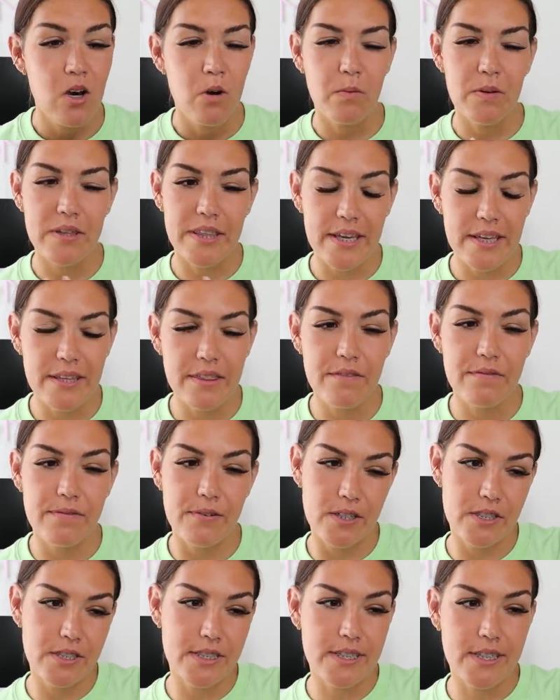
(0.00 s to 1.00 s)
within the
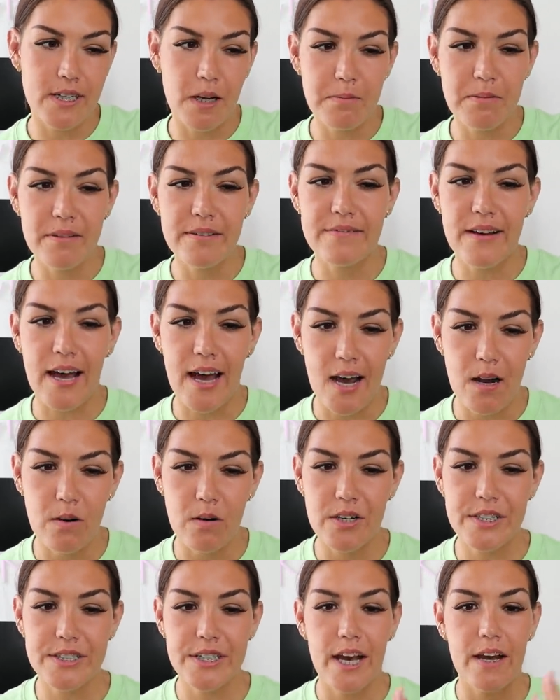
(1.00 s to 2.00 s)
first couple of
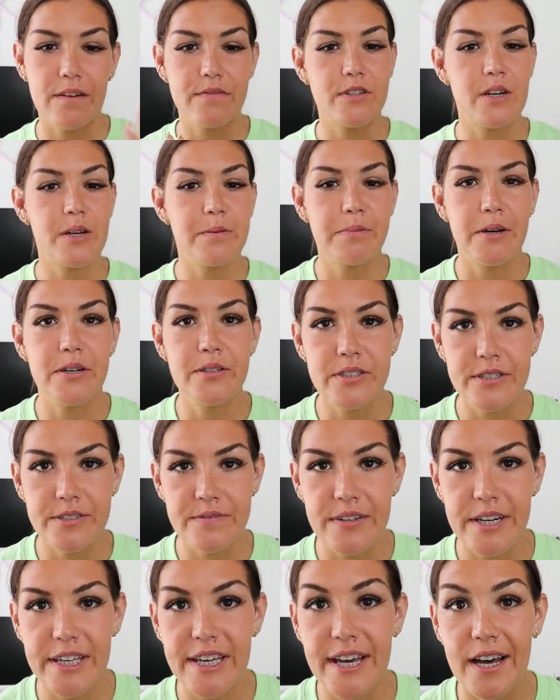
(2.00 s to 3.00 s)
hours after I post a
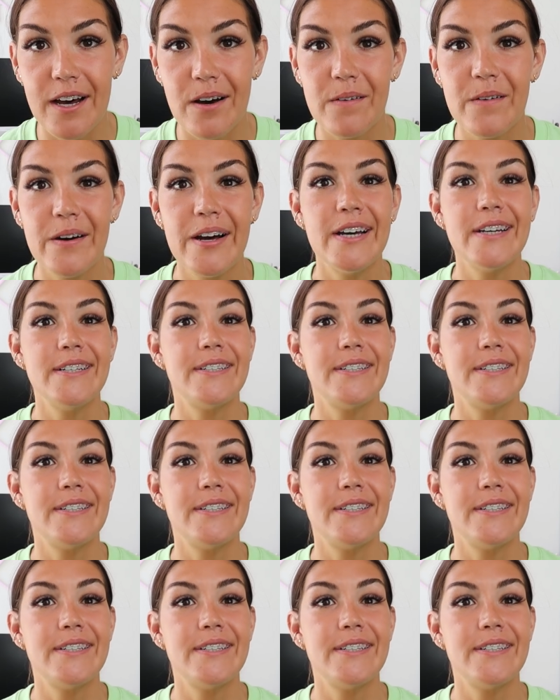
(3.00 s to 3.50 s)
video.